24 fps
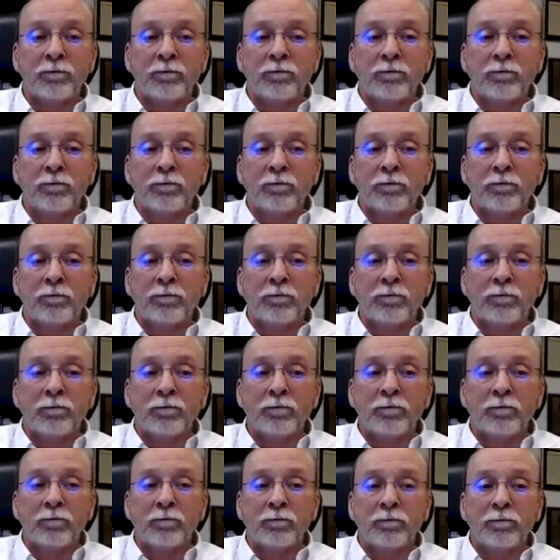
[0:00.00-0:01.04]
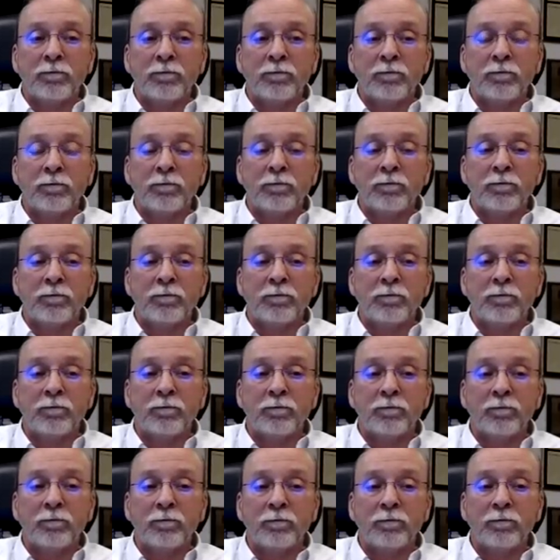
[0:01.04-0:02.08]

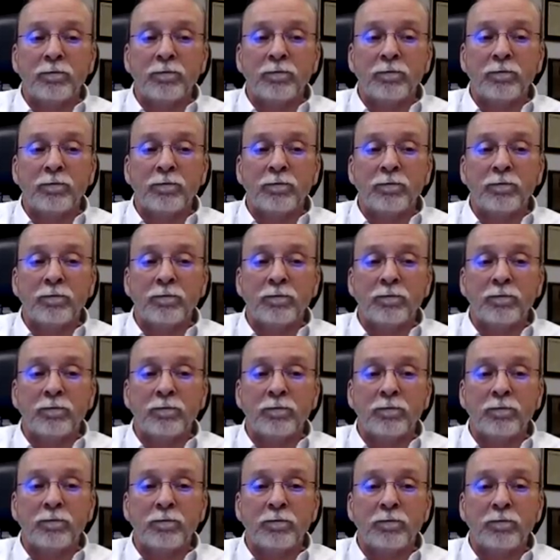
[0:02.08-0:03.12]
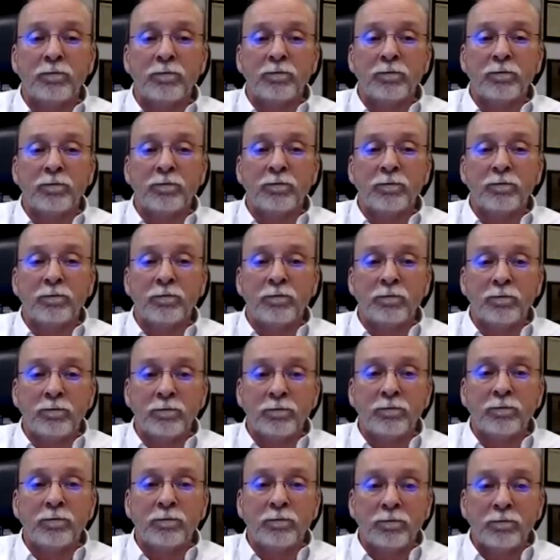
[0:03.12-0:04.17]

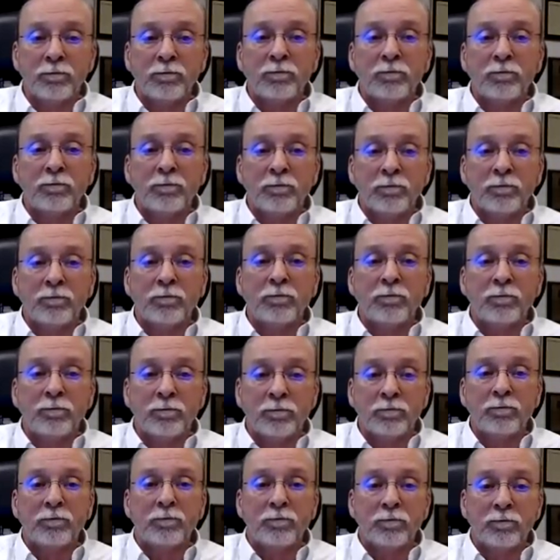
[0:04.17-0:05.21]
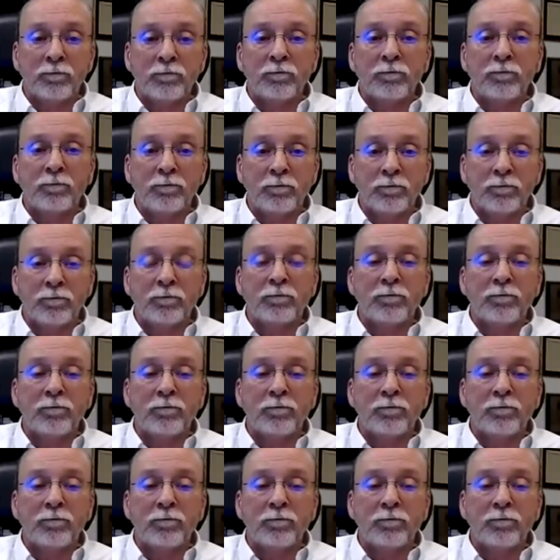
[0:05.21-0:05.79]
(not speaking)